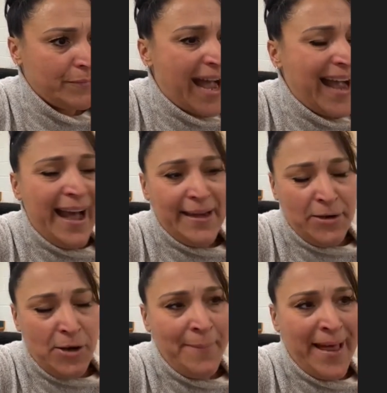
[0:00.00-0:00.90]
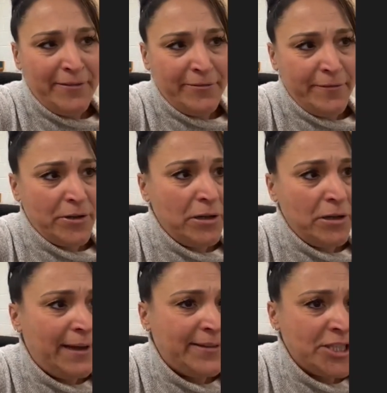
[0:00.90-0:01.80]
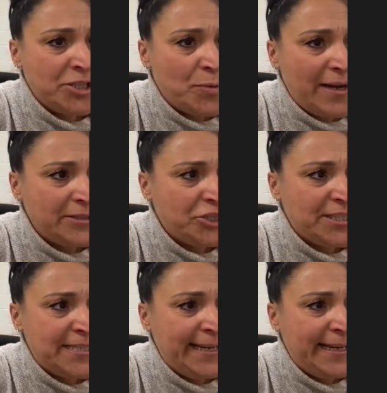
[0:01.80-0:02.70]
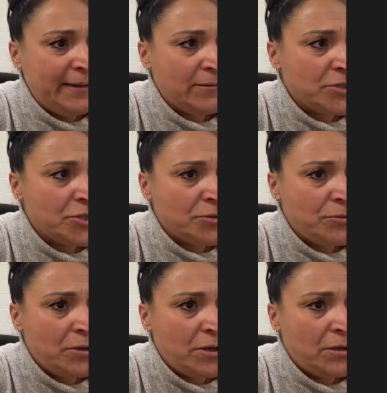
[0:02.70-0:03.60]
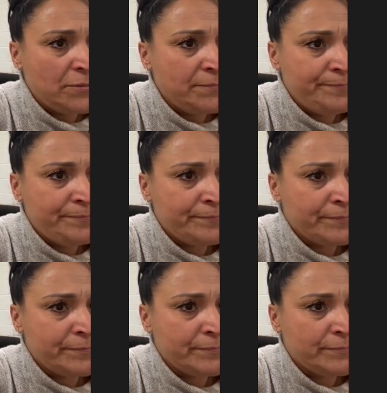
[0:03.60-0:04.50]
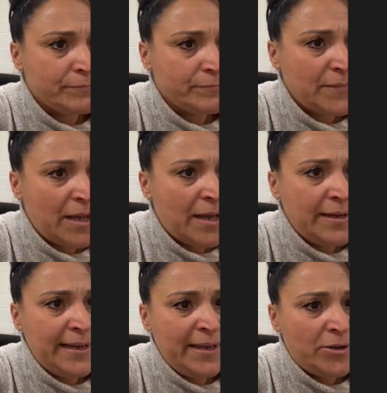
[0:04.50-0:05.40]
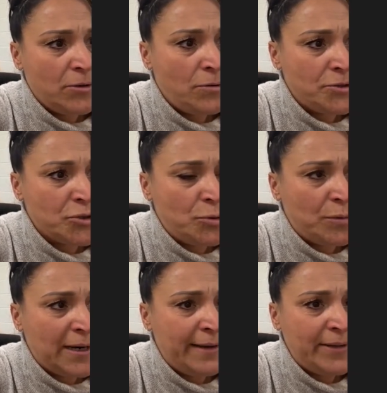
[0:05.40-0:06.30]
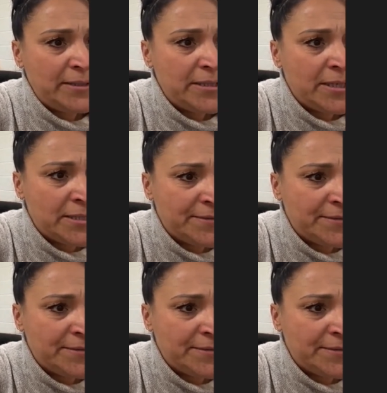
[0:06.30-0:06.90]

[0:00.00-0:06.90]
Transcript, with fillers: I had to come out of the cloud. This is why so long. And again, our whole school, we're having tons